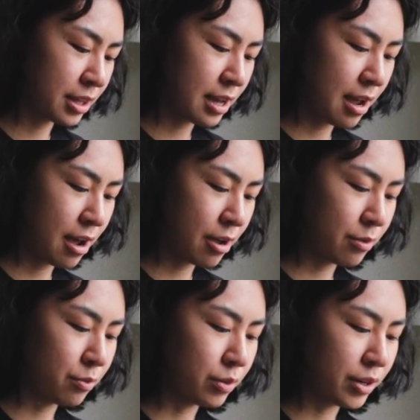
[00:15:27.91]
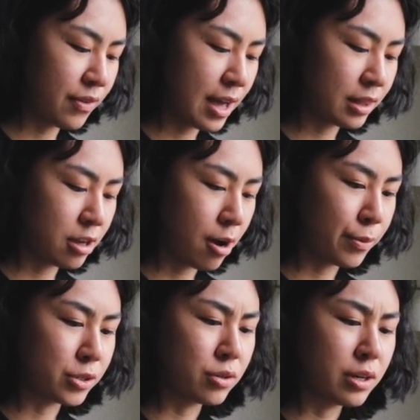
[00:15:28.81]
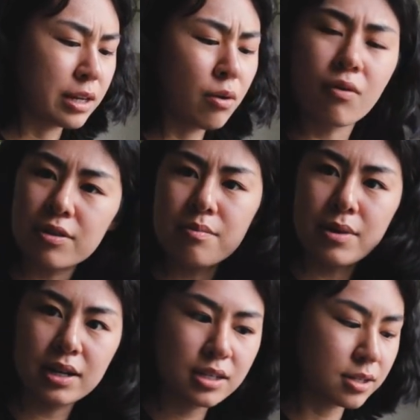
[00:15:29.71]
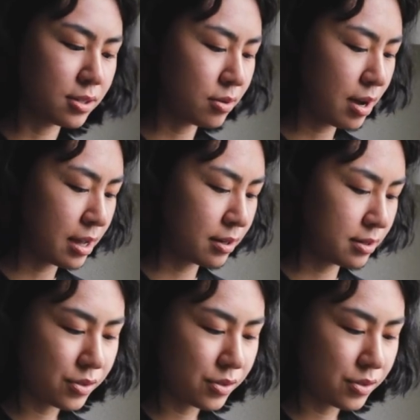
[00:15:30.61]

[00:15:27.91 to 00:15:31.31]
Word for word: that I would have had the opportunity or the money to do. At.